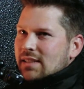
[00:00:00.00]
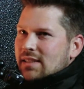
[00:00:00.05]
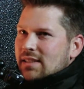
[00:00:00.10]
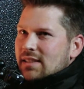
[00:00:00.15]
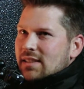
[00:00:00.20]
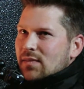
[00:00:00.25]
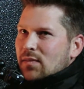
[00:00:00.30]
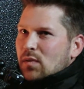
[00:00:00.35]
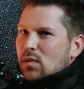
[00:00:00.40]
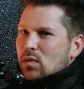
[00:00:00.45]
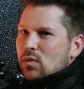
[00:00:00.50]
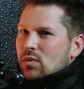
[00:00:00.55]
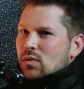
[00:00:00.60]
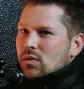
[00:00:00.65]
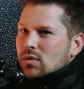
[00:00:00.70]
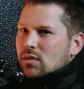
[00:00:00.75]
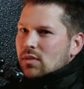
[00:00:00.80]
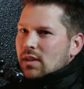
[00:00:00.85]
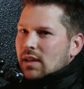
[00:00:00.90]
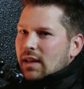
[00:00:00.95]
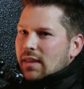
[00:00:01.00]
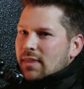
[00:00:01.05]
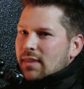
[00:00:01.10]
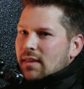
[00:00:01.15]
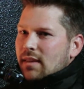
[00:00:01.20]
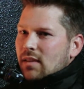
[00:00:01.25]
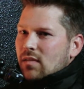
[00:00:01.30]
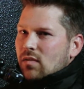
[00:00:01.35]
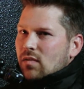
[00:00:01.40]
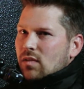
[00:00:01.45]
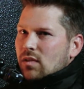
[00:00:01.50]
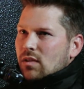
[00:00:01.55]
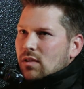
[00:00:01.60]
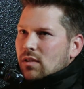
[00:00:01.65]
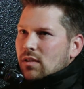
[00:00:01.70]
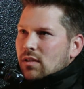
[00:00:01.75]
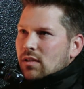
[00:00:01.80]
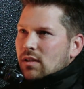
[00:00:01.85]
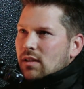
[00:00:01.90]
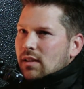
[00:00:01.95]
difficult, I think,
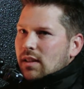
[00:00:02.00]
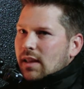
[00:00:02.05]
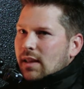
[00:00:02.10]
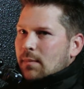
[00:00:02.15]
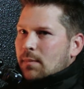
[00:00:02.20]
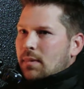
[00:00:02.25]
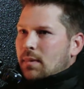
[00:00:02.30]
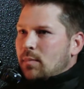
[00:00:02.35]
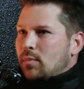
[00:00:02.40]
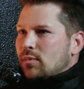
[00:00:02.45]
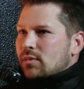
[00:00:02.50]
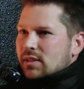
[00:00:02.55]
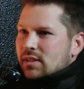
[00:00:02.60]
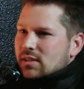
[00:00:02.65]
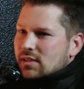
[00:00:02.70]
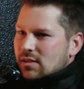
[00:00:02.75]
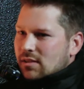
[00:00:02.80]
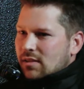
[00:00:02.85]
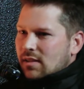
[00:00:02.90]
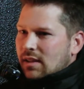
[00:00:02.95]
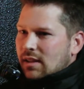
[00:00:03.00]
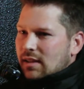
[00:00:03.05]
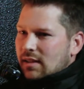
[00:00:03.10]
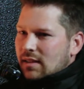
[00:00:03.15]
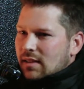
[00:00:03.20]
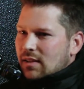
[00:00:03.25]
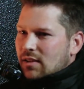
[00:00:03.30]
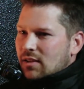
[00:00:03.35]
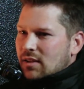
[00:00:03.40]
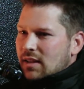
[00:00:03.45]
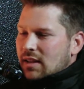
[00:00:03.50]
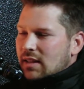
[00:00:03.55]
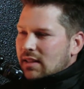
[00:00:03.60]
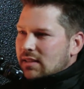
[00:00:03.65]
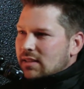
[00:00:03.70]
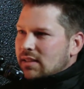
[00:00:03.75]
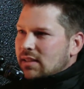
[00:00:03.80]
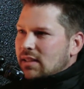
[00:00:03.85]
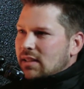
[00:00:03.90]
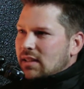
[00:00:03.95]
for a lot of people as they're getting
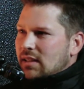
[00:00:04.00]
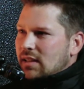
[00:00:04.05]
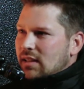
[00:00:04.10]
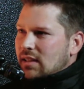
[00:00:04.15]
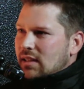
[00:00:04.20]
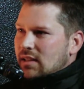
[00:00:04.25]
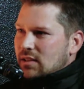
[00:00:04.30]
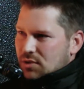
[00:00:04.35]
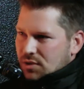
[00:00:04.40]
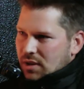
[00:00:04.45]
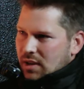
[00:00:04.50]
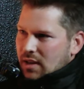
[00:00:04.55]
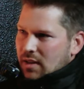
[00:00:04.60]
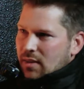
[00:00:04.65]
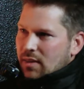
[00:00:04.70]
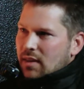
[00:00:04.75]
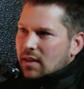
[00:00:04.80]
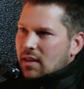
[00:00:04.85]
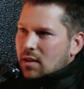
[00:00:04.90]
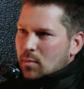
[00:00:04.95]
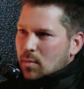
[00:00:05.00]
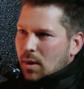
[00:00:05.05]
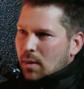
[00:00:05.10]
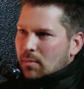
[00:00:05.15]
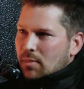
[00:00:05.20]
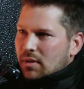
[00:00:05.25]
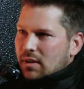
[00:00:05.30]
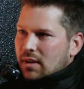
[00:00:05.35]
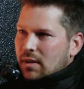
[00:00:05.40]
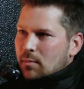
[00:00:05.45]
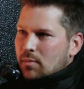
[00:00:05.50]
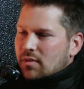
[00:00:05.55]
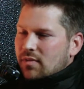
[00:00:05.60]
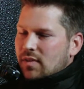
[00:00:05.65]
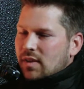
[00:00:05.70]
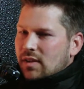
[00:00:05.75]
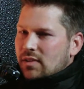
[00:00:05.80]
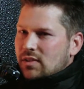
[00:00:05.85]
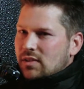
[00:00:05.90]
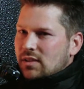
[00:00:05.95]
seen and thinking about playing
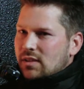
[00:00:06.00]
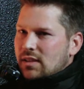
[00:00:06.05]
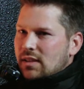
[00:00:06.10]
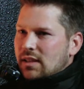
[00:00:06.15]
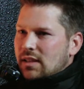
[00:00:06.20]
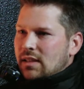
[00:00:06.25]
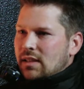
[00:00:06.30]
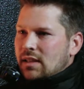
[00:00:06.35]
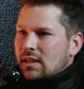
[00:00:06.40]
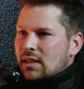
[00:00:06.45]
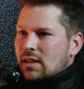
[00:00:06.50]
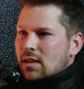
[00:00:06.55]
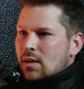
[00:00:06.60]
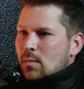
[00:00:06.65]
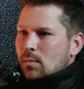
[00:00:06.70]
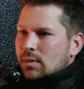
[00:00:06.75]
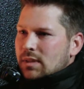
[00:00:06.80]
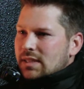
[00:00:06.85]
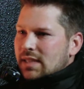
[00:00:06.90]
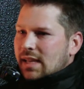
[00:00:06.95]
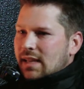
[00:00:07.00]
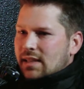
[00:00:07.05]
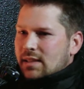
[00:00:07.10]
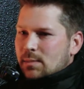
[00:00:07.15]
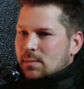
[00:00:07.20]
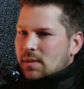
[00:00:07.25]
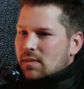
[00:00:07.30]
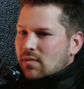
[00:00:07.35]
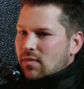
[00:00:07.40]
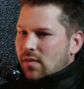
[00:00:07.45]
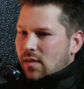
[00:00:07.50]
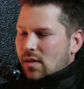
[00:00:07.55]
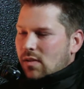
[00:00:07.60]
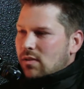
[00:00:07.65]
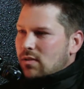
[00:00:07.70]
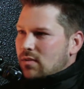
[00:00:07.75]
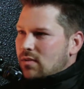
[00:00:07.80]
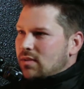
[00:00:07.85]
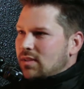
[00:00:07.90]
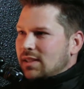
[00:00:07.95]
professionally. But Danny's been
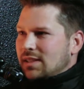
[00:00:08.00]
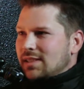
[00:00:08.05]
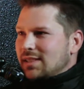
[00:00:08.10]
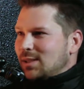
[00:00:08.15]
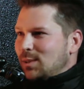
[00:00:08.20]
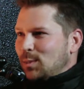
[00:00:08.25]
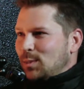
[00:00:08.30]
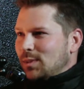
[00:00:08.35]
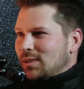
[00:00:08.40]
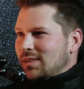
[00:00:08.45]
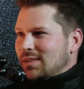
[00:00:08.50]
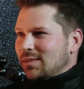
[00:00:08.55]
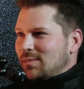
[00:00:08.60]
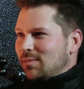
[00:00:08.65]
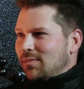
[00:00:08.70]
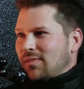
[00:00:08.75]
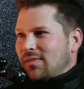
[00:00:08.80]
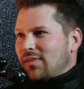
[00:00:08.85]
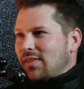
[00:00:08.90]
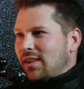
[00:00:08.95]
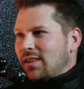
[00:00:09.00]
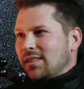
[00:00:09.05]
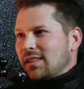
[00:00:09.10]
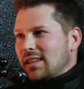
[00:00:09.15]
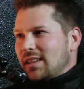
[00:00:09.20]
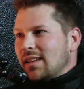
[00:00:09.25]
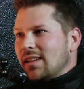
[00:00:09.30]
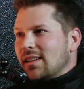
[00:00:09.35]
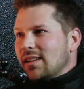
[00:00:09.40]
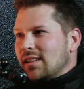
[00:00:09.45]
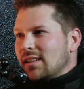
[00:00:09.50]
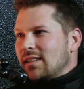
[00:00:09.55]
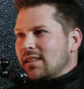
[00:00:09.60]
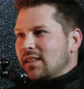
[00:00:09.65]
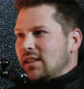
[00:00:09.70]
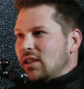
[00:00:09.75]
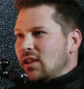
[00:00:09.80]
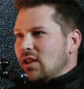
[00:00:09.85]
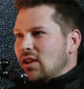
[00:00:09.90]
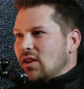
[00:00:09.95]
followed since he was fairly young,
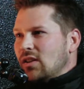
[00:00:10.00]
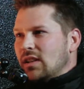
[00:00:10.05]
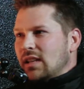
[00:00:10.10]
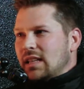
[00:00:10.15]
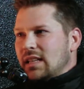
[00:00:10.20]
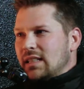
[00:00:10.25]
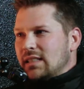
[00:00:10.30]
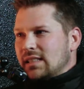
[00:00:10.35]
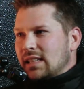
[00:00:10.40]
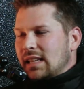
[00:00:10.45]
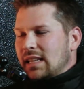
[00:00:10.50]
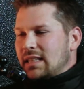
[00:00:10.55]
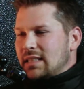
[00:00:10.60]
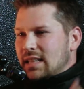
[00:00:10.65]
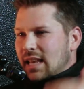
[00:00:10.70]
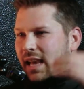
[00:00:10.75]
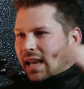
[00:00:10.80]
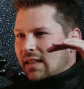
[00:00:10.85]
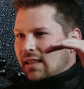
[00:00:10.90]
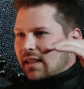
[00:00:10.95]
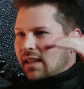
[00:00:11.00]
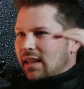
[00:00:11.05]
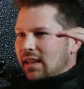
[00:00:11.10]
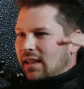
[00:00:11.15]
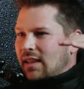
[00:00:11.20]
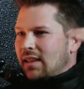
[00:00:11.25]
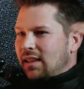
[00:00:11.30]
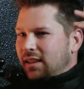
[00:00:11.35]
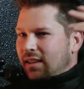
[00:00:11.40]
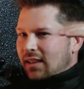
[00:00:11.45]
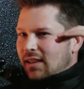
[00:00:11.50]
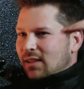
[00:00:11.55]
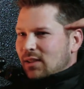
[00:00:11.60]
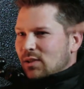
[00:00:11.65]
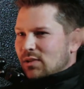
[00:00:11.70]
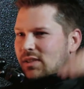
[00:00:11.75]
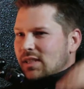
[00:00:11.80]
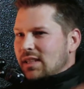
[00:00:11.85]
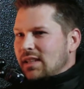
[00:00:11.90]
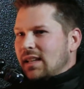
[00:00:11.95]
and he's had like
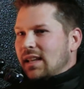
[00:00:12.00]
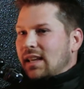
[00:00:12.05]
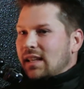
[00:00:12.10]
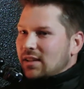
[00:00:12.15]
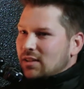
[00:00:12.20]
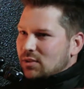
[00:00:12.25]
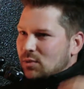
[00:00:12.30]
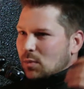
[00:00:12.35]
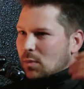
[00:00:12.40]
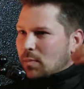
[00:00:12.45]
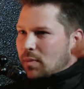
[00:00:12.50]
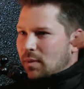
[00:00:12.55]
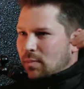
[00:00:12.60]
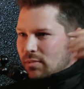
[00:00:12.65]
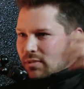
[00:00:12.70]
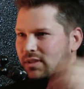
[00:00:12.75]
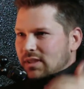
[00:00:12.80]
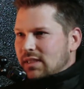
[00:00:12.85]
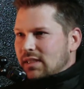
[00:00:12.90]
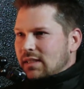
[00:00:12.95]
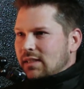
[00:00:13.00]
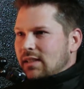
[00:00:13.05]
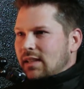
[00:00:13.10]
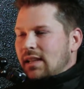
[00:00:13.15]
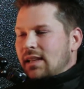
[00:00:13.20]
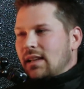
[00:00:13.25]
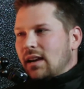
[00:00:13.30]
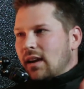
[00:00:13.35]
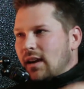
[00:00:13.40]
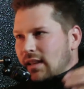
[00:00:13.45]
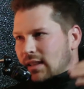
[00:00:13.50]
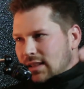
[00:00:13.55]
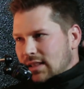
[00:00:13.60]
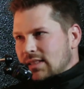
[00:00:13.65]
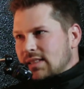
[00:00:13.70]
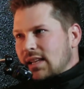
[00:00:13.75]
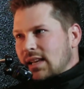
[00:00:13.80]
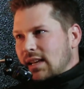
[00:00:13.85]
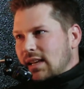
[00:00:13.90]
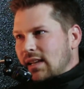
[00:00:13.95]
those indicators where people see like, all right,
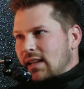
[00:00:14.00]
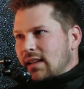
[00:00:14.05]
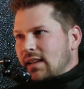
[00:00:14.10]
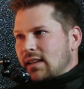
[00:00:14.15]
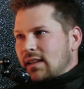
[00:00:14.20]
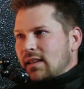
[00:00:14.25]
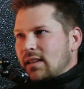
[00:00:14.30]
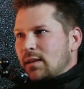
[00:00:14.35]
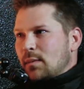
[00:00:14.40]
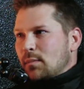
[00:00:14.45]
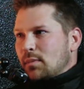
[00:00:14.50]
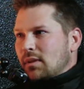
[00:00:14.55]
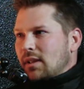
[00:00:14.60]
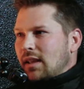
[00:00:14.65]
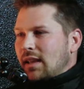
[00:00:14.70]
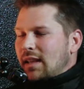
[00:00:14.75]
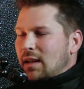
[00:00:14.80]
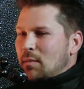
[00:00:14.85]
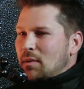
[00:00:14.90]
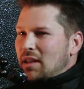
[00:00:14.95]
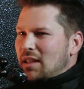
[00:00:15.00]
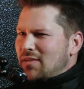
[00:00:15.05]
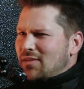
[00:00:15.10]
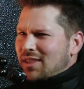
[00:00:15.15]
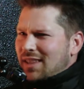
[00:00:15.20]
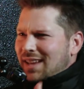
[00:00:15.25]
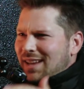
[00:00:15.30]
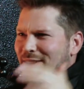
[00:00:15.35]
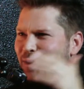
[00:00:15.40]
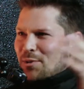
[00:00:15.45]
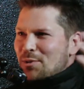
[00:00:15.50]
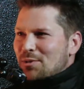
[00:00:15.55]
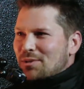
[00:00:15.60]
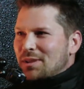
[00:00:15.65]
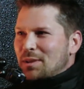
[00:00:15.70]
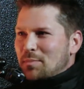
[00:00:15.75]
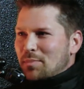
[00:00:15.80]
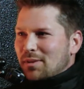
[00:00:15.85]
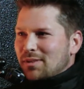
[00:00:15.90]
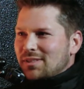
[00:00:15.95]
this guy can play. And I mean, even that goal
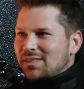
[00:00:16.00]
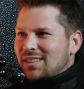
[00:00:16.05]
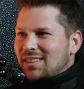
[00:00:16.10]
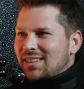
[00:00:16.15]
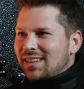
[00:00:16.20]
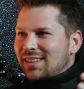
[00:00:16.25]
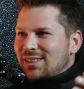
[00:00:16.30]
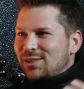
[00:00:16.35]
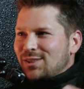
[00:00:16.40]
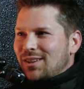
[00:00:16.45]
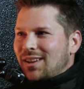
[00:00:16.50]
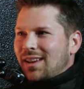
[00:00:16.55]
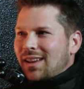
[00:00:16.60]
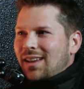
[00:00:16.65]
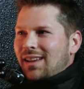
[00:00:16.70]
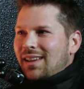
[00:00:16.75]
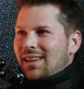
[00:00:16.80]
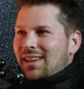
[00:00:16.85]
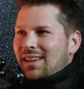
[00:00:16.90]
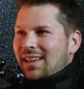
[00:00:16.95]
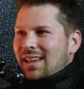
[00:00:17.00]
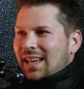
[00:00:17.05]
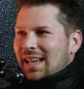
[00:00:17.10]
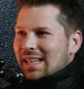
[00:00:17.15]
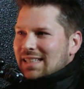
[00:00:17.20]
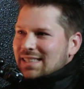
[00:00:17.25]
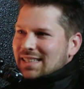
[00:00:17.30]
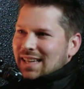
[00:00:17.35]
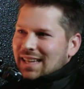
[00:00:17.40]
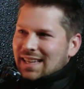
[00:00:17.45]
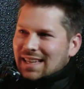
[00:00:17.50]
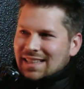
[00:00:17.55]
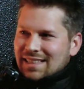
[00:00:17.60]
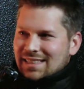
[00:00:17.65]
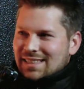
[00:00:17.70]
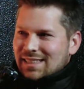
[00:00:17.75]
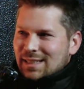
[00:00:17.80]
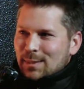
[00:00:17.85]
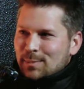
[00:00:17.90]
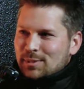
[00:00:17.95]
he posted yesterday, it's like he
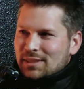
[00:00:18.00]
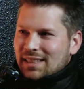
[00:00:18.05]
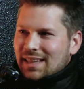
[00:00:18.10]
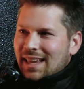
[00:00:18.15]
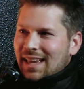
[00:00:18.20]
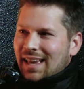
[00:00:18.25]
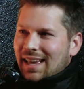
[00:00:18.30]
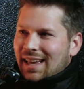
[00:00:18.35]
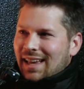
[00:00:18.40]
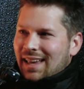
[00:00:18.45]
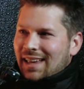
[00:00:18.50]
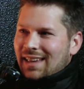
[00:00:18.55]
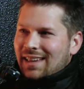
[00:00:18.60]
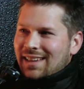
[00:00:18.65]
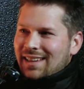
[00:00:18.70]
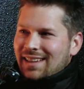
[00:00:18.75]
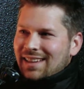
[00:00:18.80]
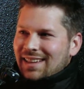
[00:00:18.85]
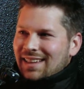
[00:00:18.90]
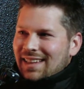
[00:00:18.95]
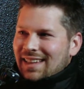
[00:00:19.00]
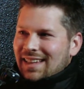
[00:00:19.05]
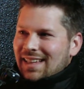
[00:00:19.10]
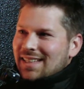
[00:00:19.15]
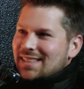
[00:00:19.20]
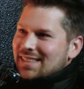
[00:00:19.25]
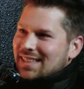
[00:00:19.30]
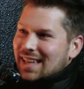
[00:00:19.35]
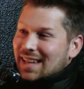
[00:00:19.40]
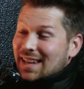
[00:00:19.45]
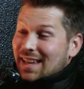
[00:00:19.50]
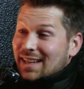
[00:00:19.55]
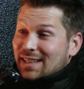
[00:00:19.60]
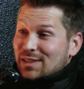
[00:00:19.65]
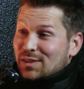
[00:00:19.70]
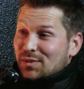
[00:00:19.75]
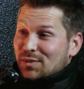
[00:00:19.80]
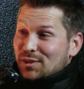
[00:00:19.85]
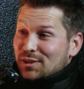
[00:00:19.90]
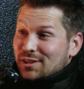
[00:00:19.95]
slips a guy, he gets that
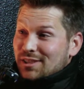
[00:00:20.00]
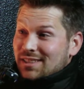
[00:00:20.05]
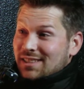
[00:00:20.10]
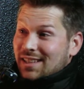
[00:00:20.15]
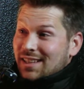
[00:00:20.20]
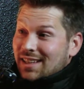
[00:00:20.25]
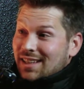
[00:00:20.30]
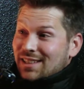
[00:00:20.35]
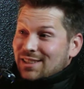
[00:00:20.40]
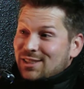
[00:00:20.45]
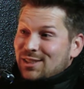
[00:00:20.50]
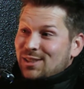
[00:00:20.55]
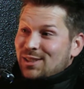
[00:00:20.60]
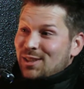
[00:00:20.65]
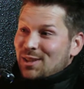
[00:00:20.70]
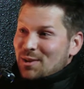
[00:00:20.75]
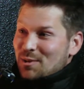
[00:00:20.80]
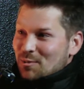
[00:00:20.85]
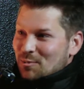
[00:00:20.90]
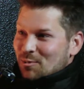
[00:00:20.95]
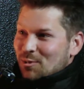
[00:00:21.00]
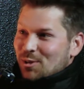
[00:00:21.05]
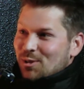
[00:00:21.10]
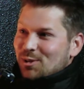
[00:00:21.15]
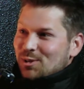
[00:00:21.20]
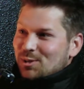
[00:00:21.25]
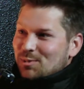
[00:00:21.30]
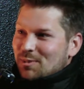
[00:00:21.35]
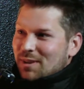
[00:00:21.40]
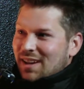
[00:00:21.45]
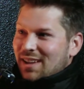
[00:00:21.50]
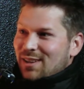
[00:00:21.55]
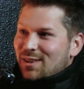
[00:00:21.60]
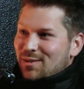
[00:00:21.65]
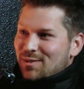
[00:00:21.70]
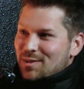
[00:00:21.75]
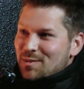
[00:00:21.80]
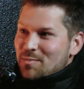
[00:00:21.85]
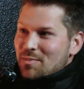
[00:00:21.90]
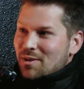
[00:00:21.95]
nice first touch, rolls right
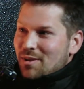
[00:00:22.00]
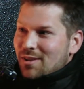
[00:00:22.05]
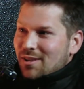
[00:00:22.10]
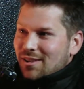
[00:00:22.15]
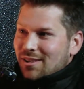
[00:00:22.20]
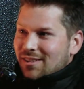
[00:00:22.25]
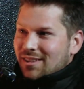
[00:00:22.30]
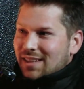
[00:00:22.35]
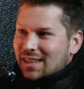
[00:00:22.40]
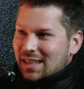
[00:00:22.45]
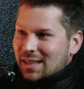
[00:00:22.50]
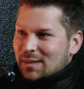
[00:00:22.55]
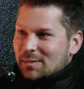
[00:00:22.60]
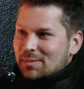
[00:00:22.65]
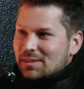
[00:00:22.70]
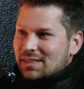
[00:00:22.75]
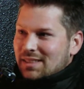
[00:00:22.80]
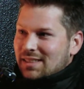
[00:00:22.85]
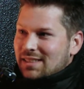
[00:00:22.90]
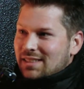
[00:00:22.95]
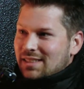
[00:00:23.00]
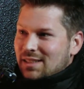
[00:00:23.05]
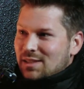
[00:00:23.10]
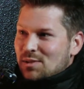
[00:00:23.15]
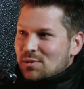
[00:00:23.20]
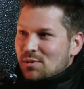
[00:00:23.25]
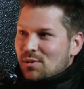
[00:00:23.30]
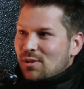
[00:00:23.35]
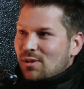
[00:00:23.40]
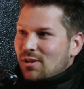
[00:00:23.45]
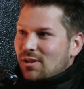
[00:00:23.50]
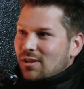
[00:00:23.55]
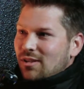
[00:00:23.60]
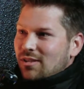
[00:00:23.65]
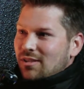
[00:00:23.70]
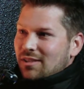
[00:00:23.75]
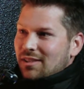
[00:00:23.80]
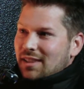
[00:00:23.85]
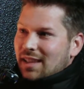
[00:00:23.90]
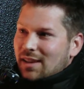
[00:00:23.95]
over the ball, keeps his
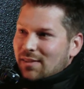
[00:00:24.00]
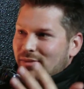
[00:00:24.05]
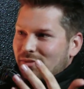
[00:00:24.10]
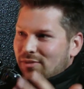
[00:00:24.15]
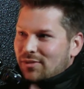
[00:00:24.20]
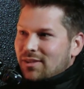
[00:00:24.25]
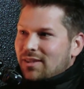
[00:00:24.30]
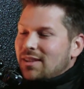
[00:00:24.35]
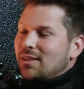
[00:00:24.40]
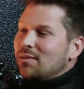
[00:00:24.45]
control, left foot